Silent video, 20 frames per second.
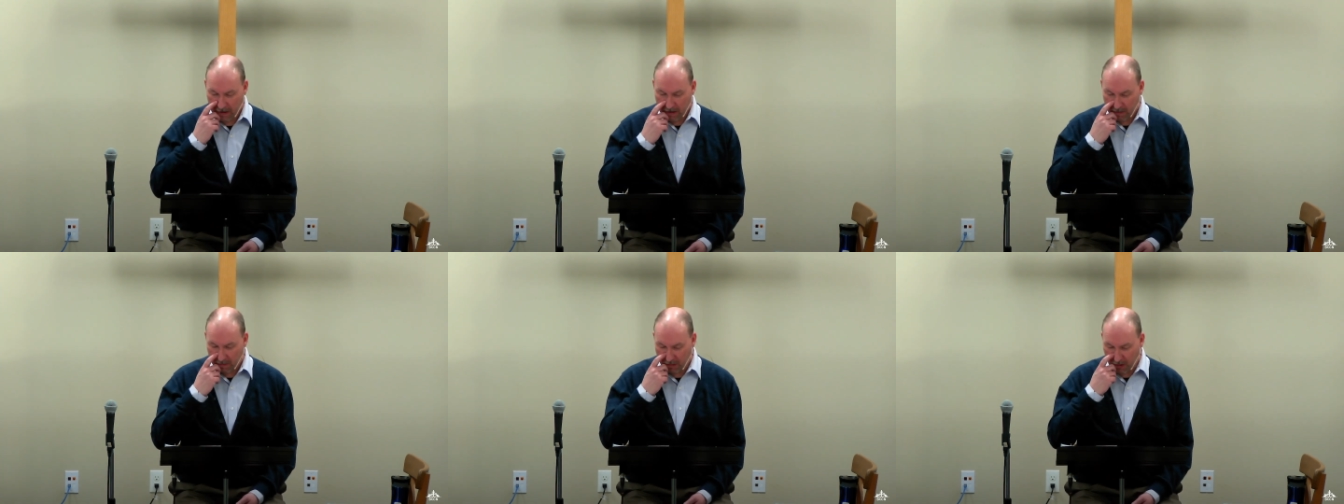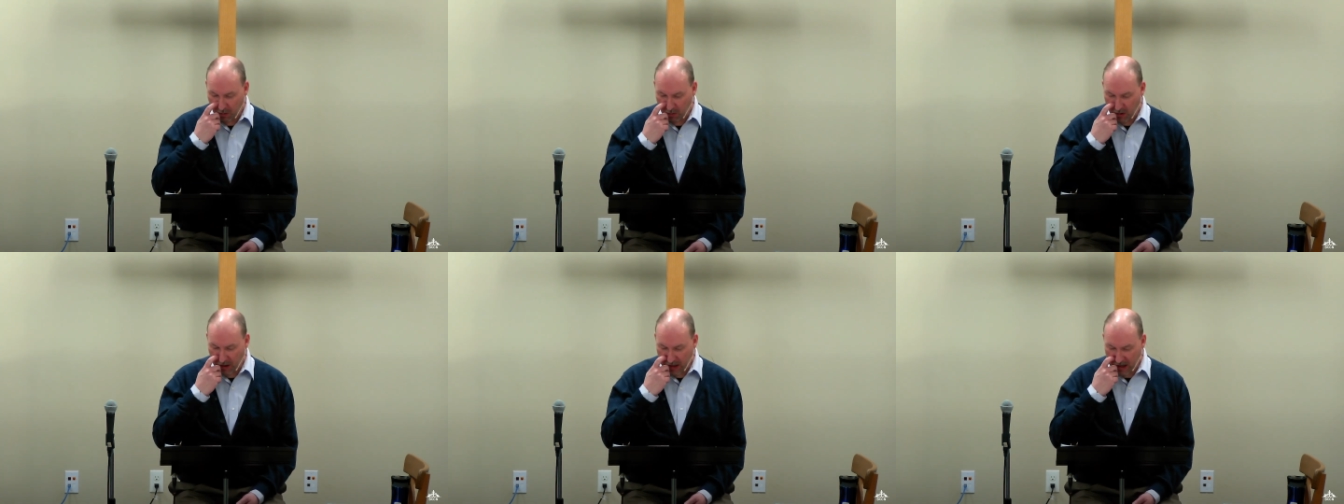but
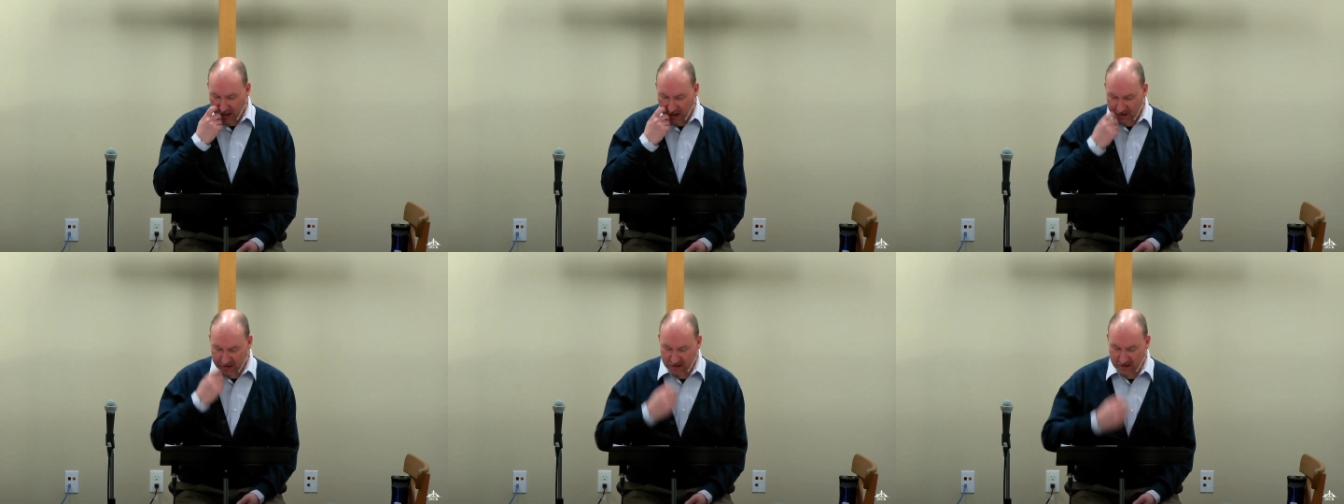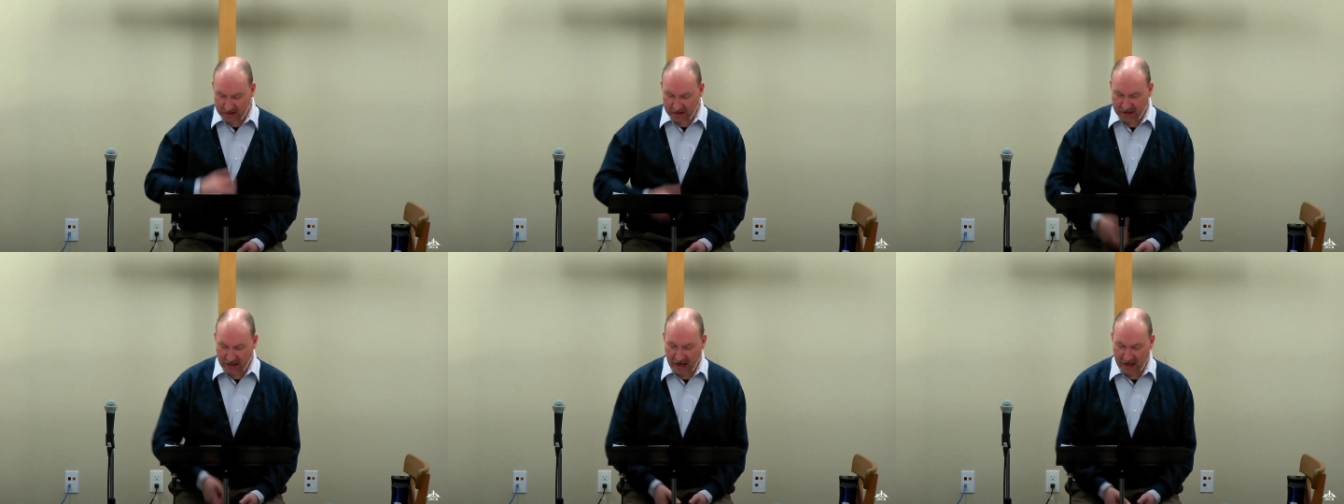what else
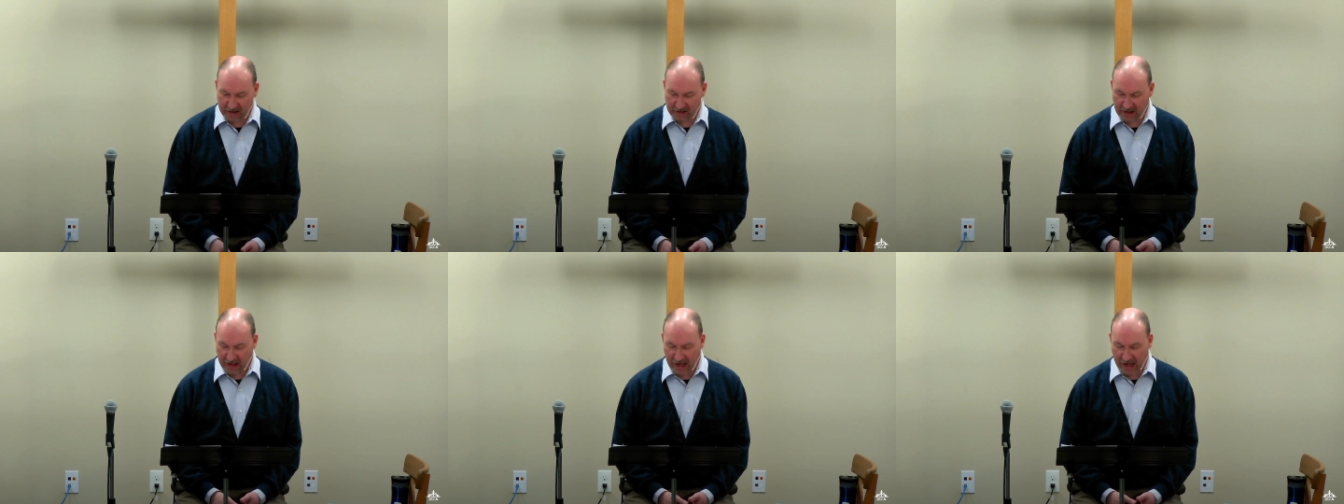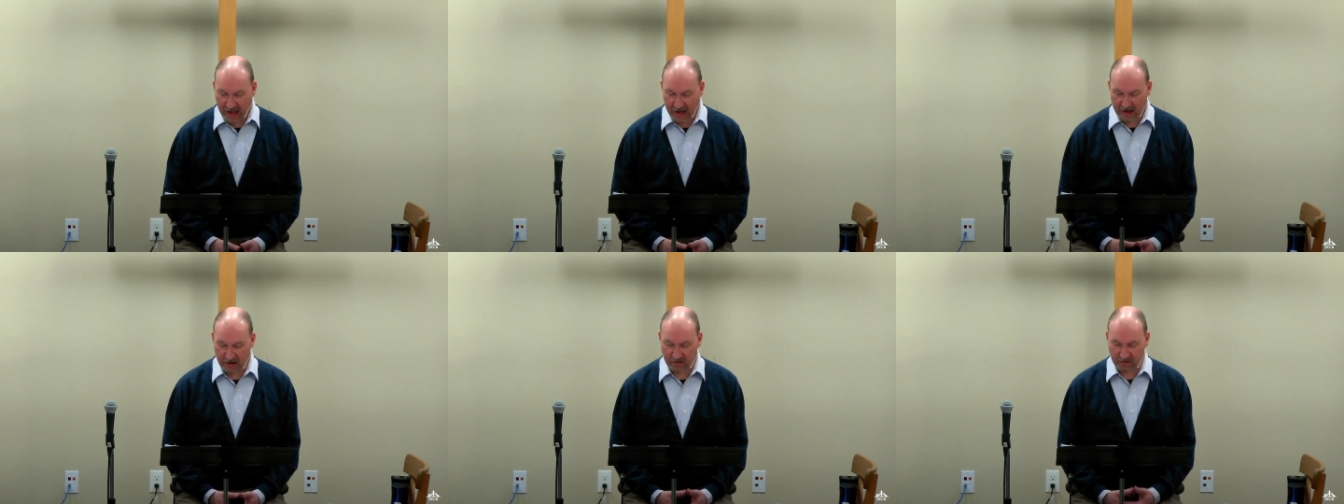does that
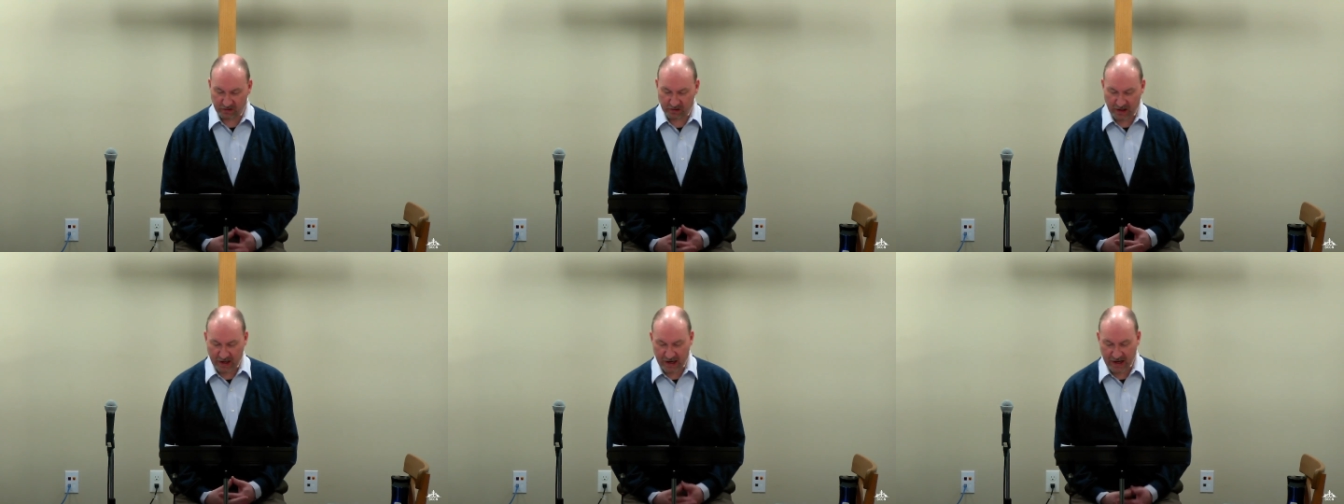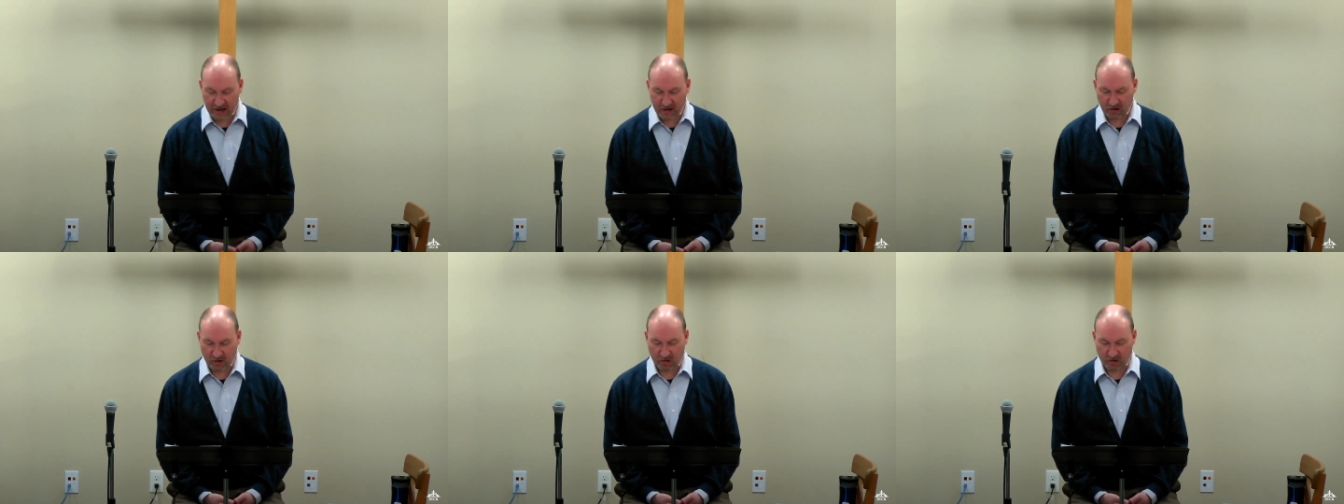lack of
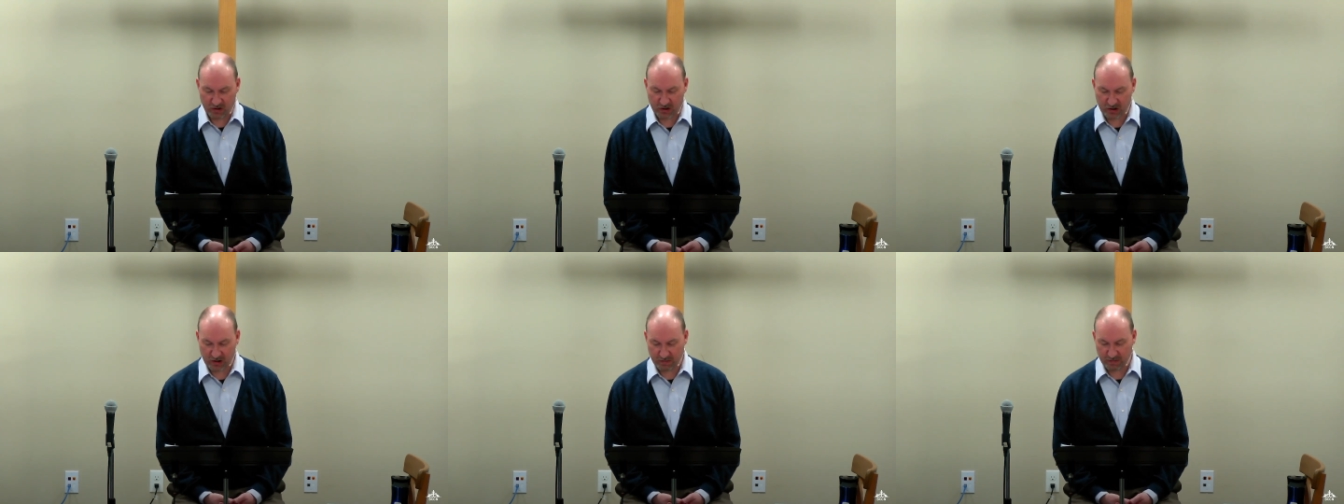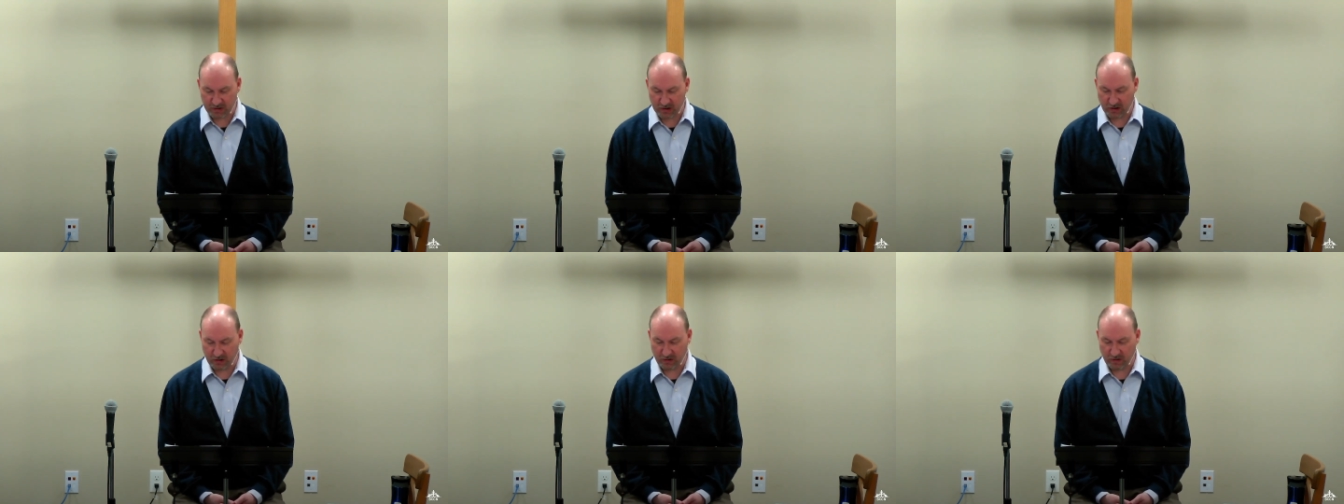land ownership
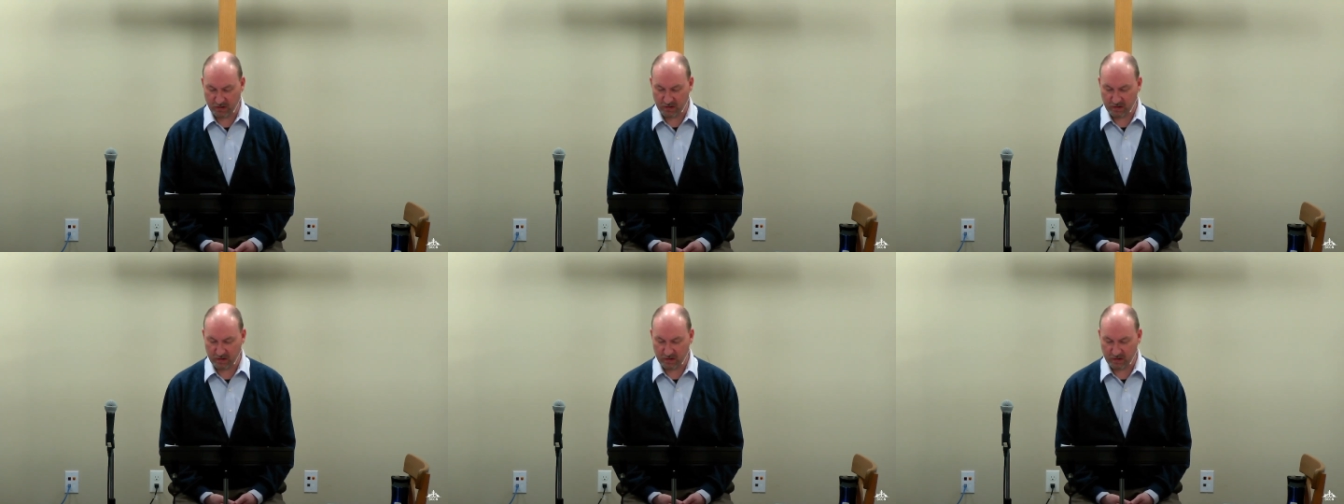do?